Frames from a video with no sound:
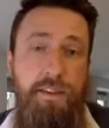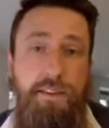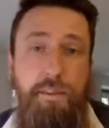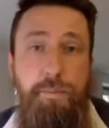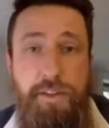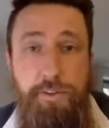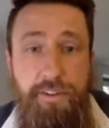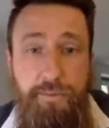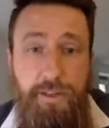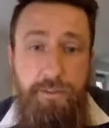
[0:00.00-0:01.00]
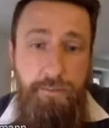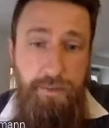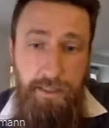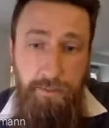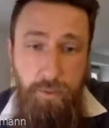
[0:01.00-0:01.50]
The batteries we are
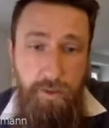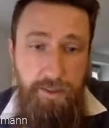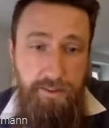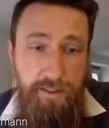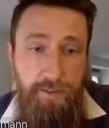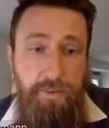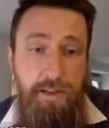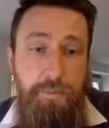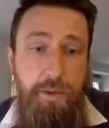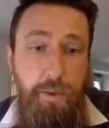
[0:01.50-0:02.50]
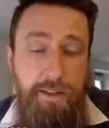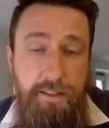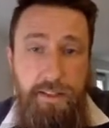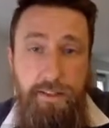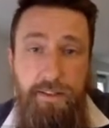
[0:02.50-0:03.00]
compatible with are
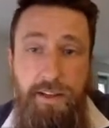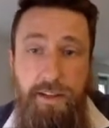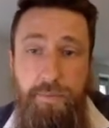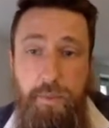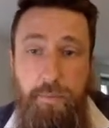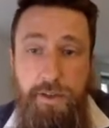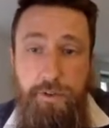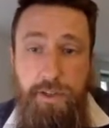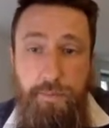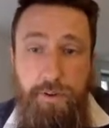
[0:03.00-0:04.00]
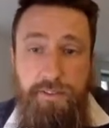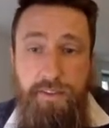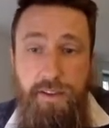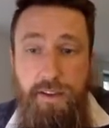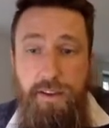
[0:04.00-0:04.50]
BYD, the battery
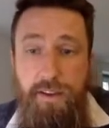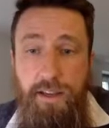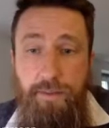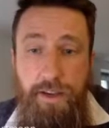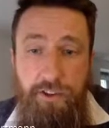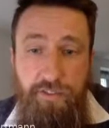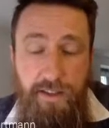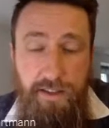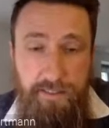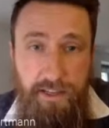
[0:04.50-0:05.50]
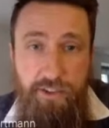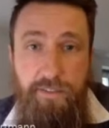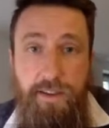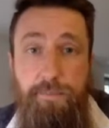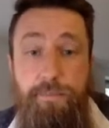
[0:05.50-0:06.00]
box, HVS,
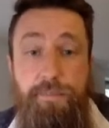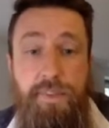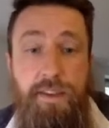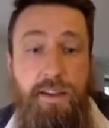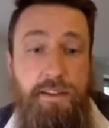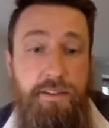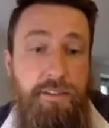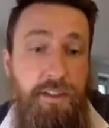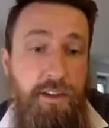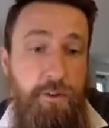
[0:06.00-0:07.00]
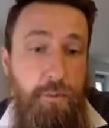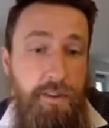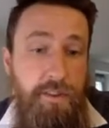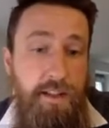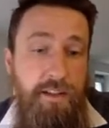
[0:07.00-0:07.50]
HVM, and
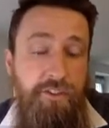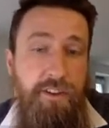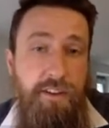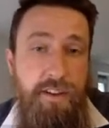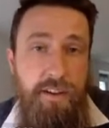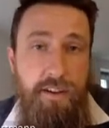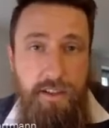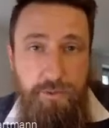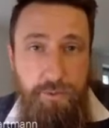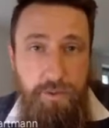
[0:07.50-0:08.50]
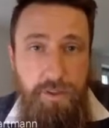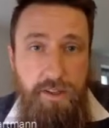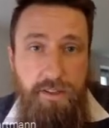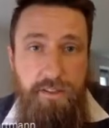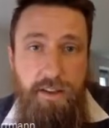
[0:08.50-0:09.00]
with LG Reso
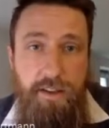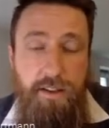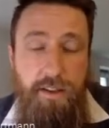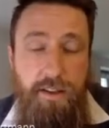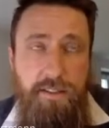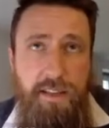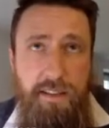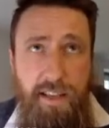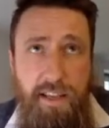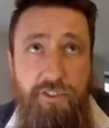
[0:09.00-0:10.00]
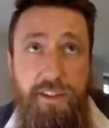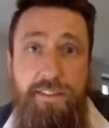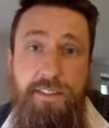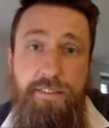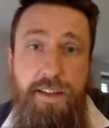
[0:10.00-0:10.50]
10H
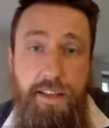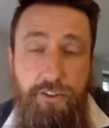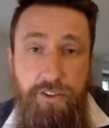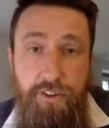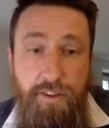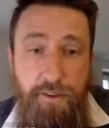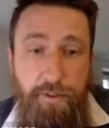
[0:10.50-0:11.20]
and 7H.